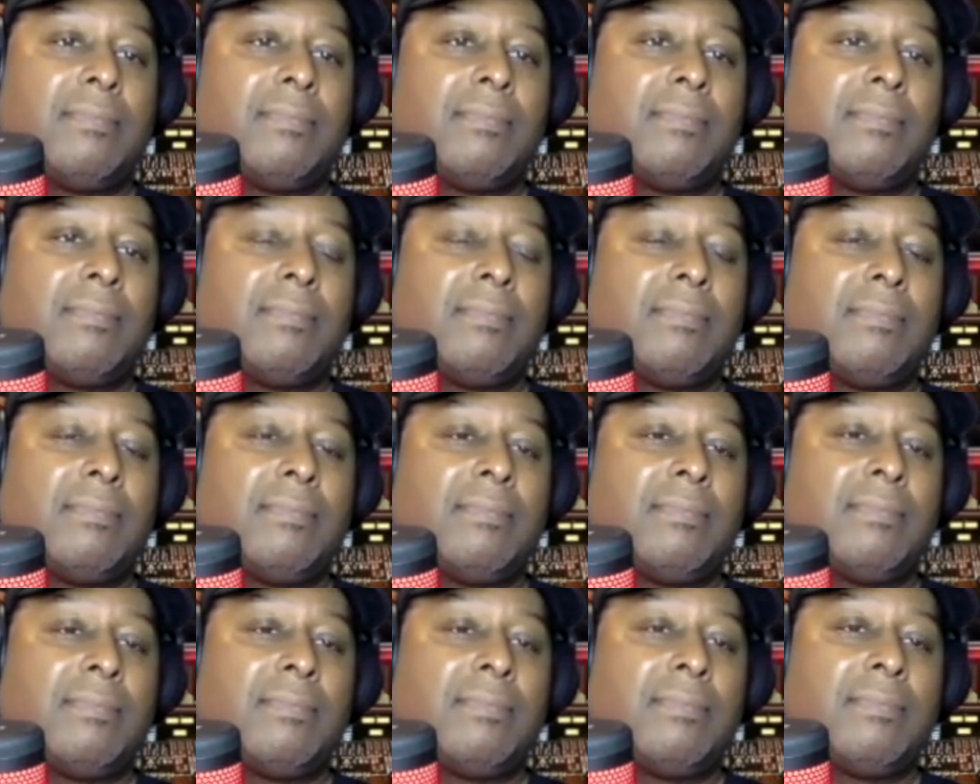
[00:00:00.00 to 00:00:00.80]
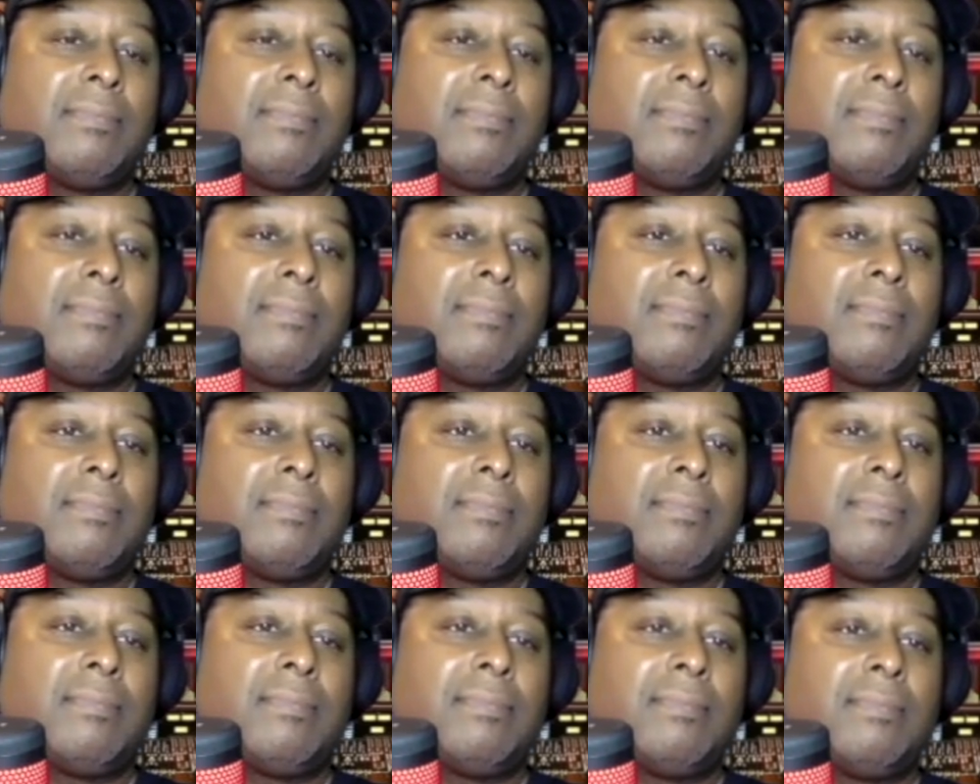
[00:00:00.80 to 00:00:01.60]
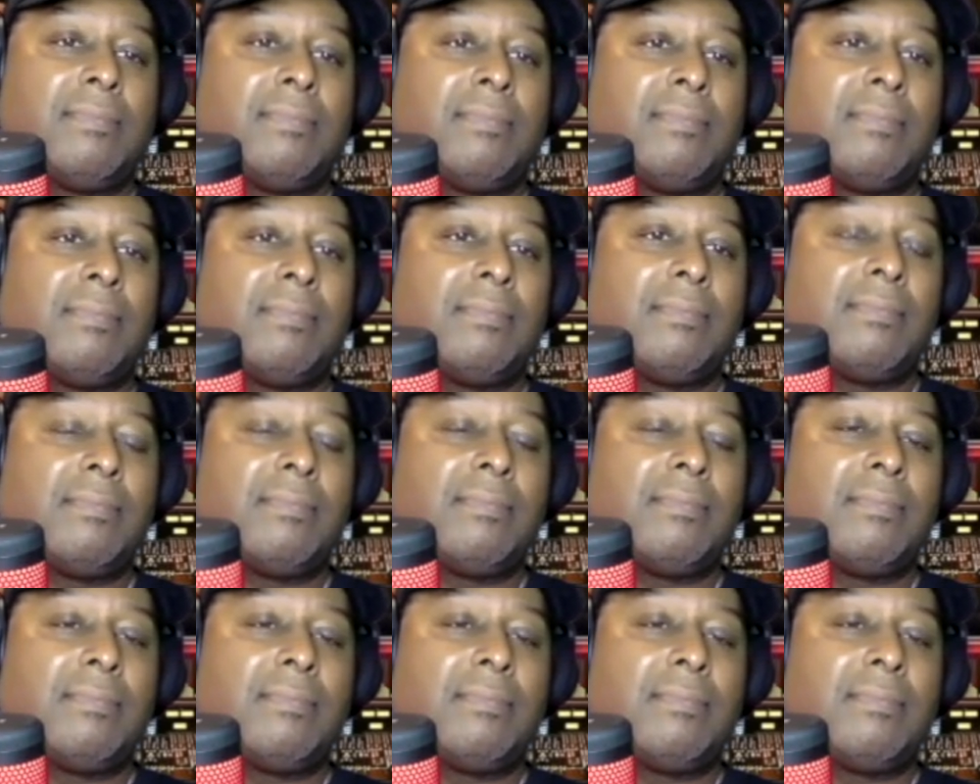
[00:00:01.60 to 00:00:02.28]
(silent)